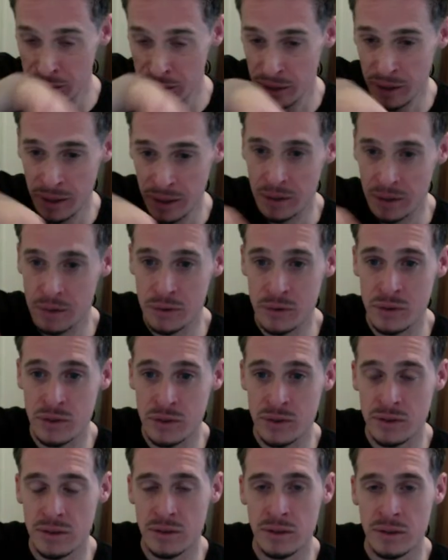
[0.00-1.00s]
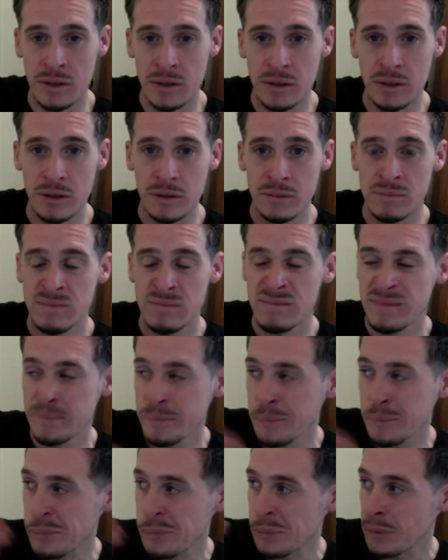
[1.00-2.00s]
house, like
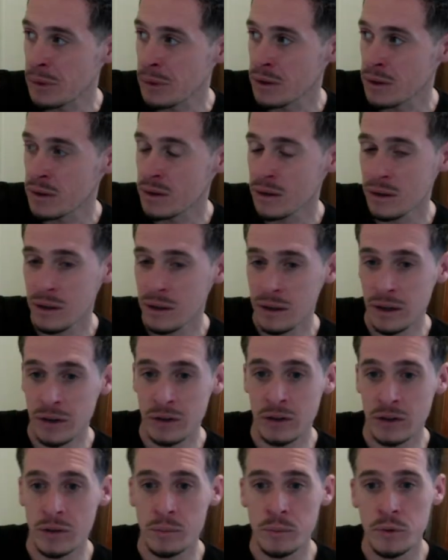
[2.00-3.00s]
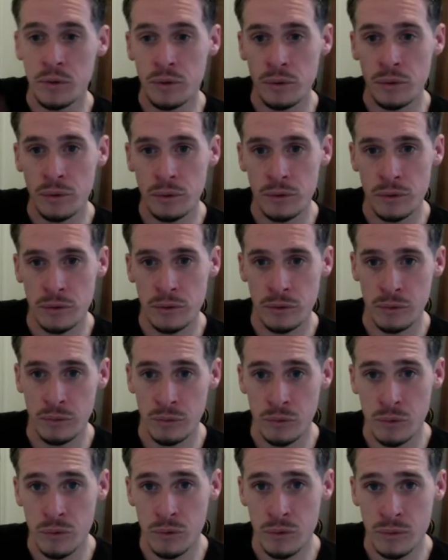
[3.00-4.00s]
clouding up your
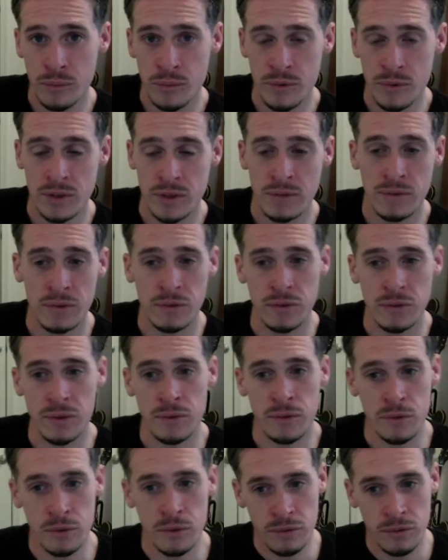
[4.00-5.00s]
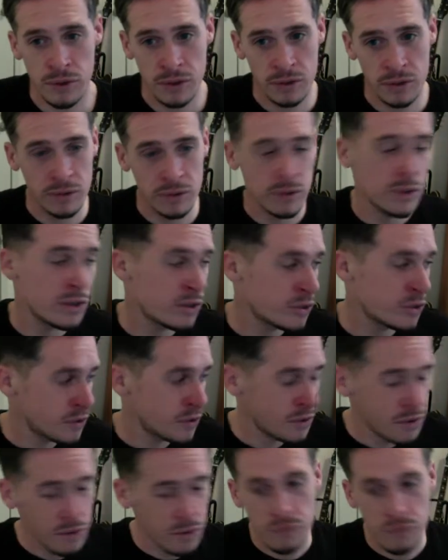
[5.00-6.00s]
rooms, even if you have good ventilation
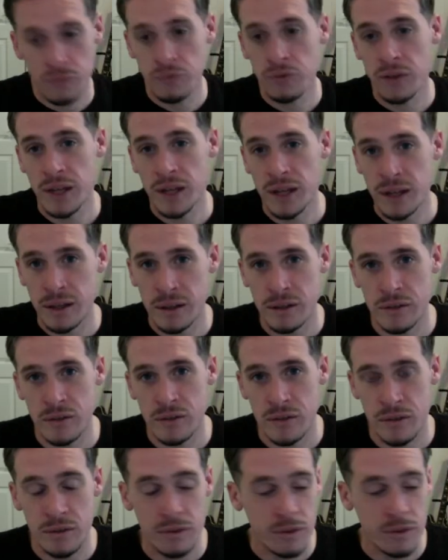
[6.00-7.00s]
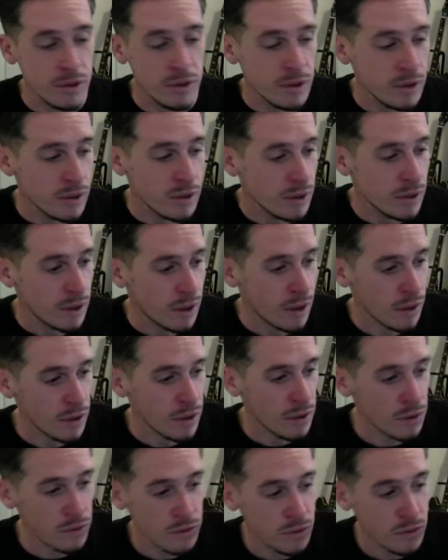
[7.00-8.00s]
and fans and
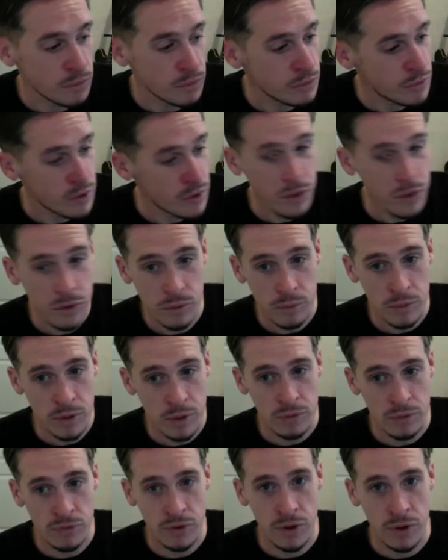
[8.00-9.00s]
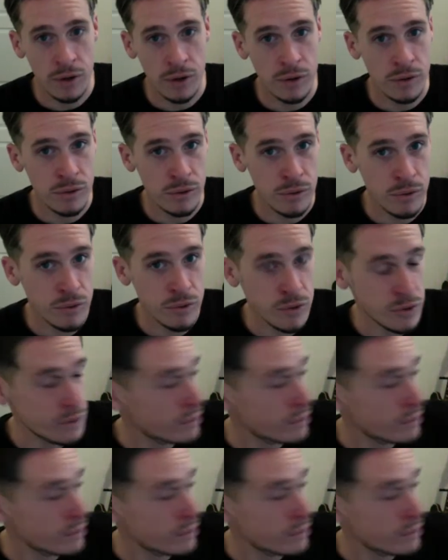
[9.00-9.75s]
dehumidifiers and